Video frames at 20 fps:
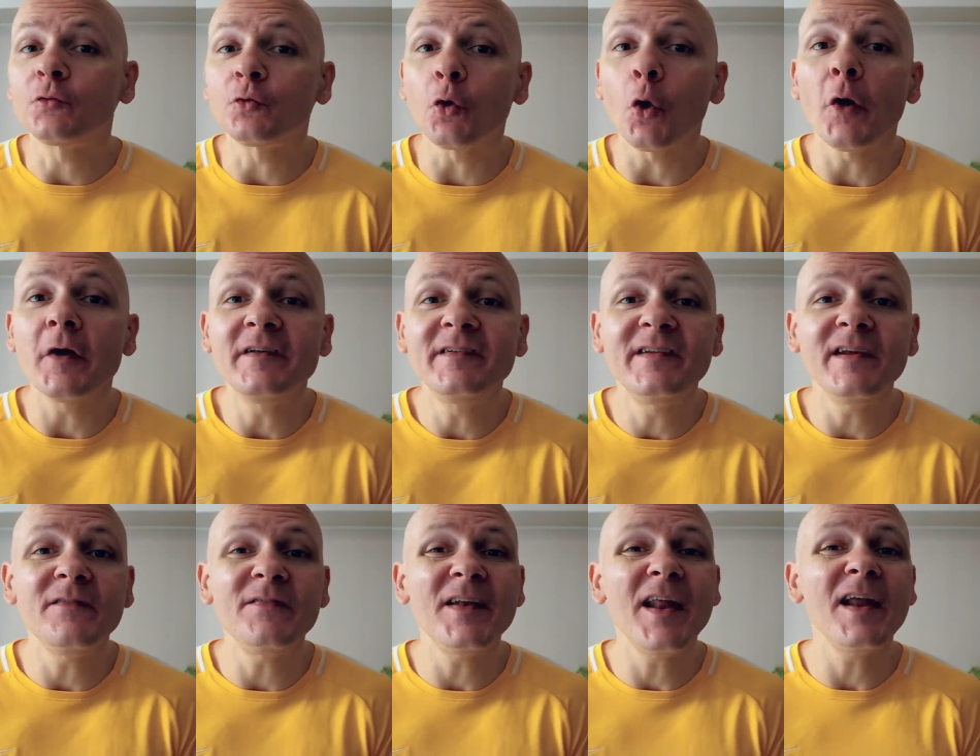growing
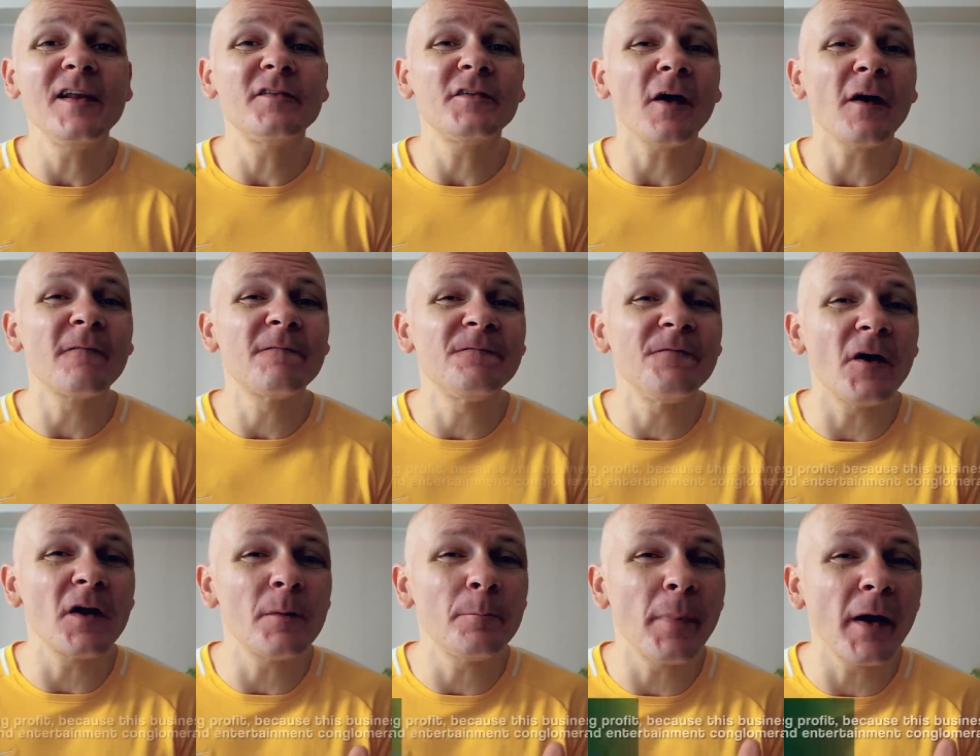dividends are
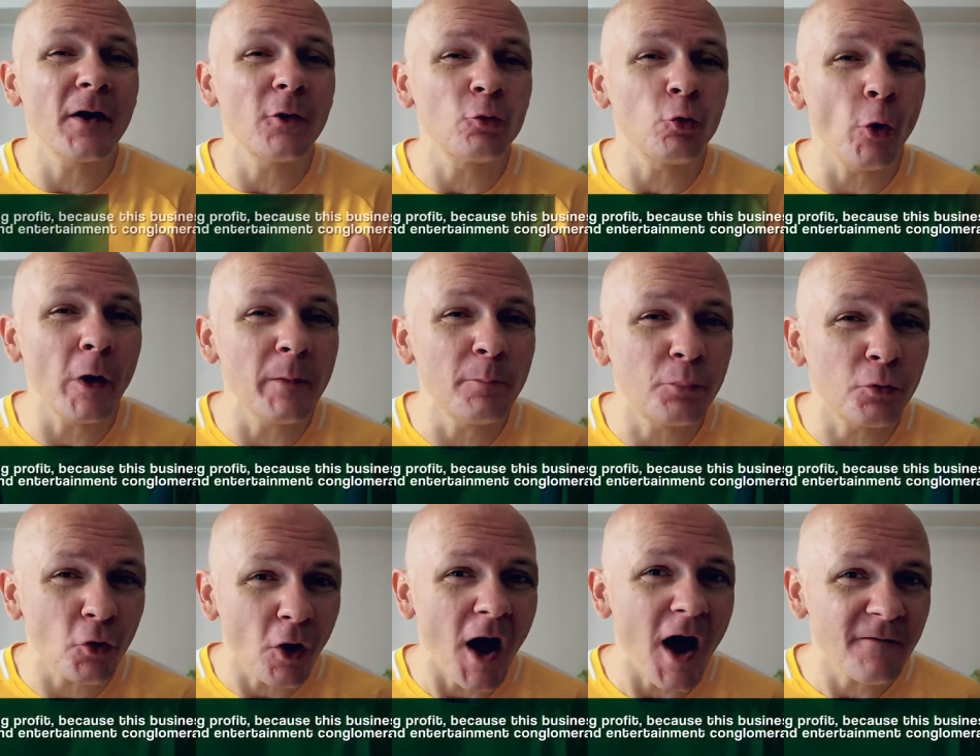funded by growing
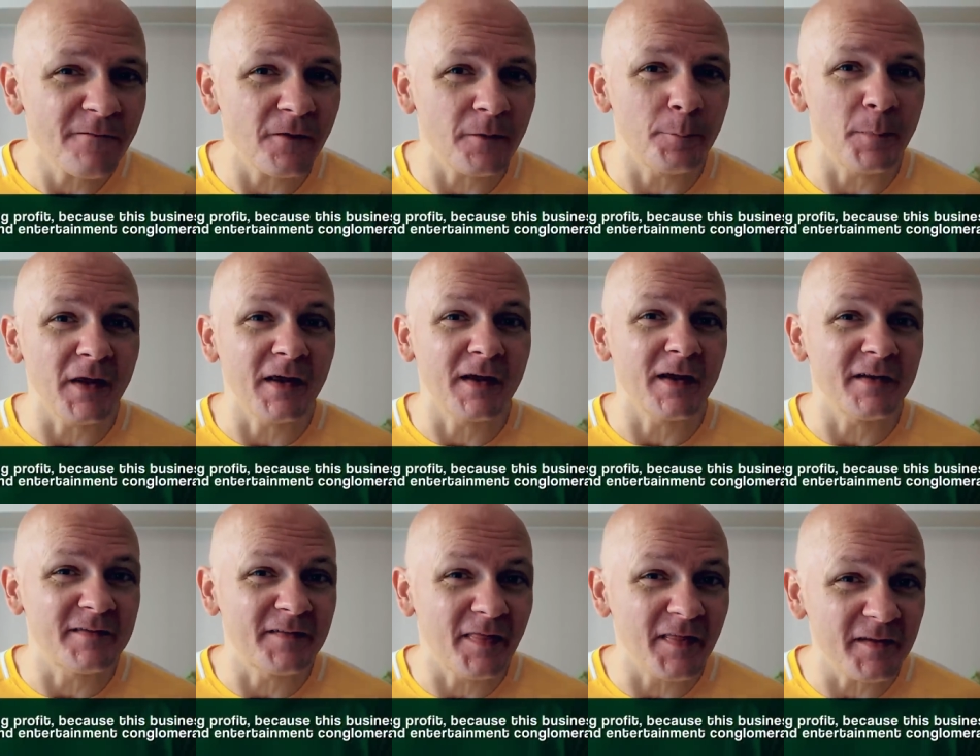profit
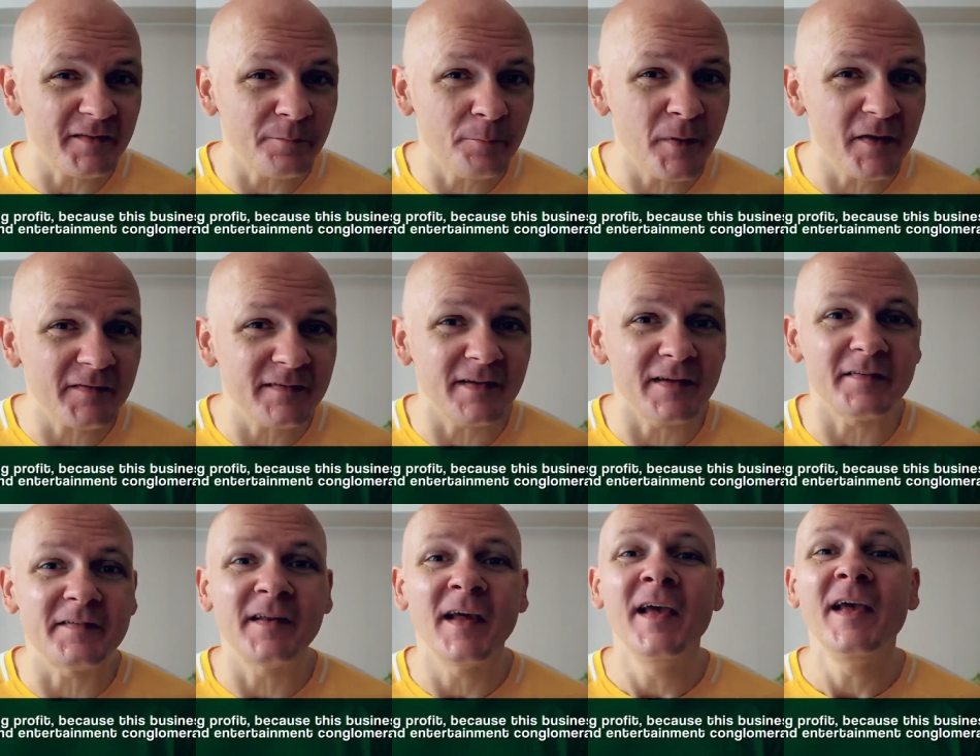because this
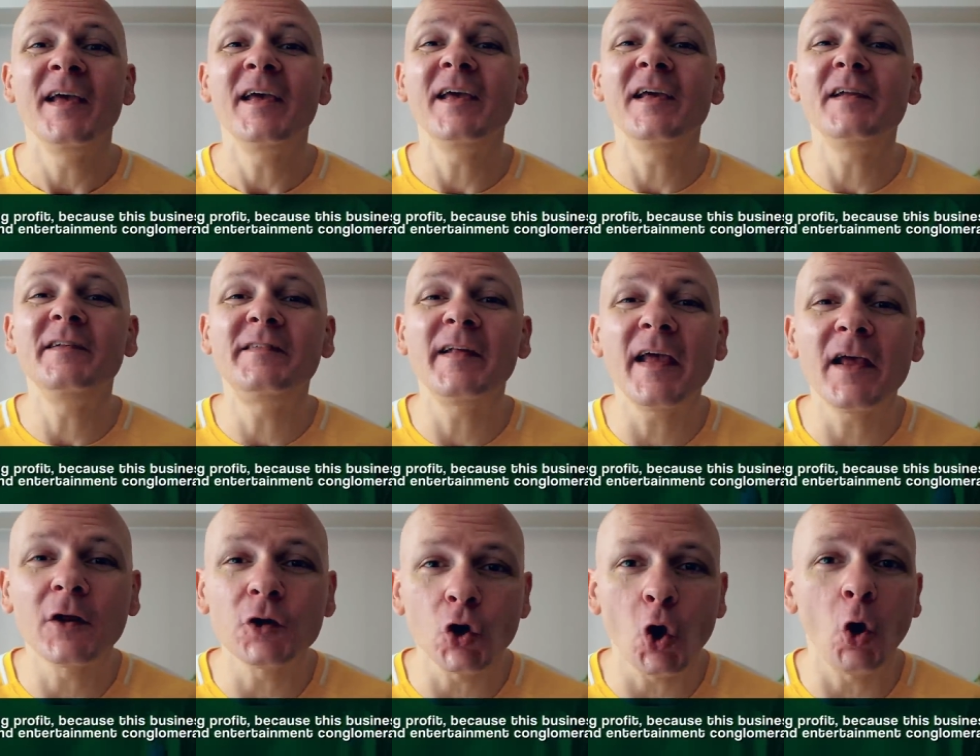business is
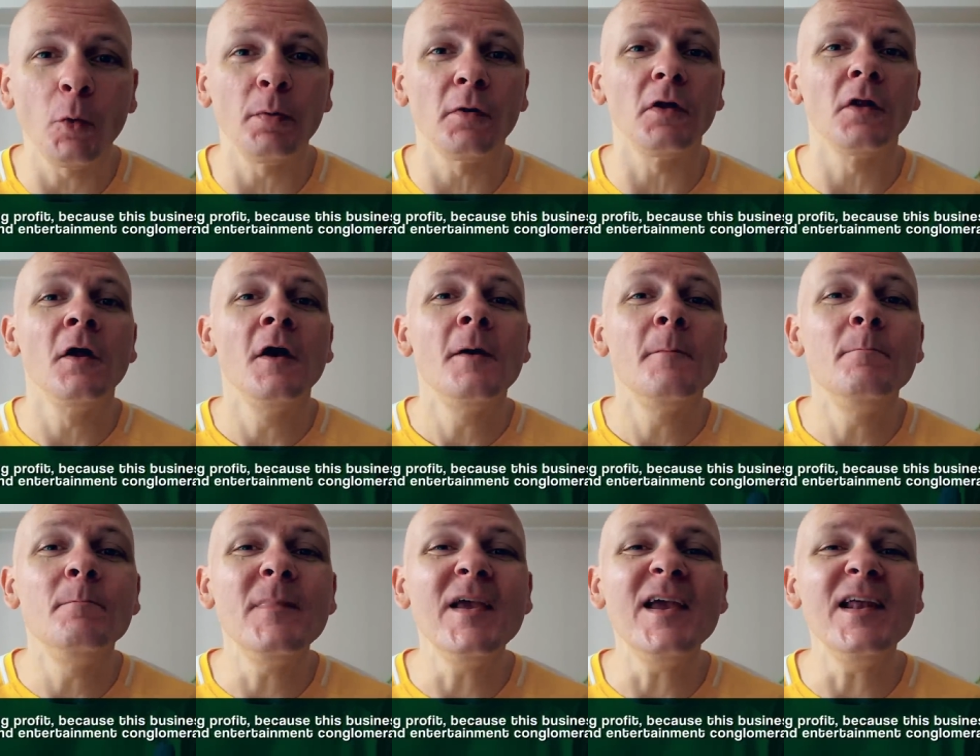a global
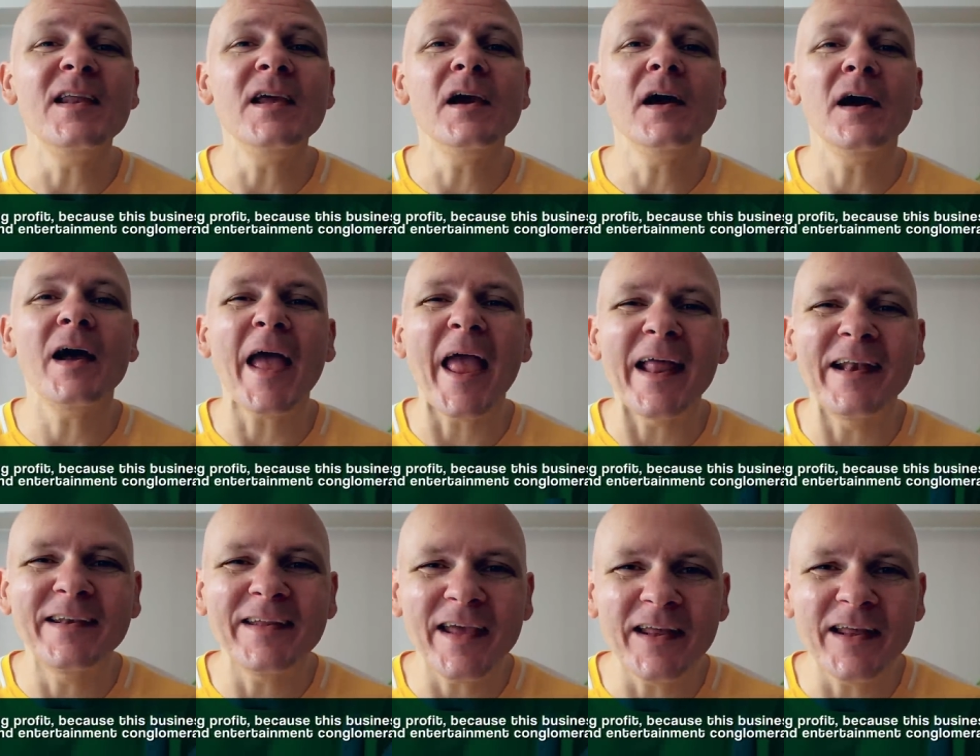media and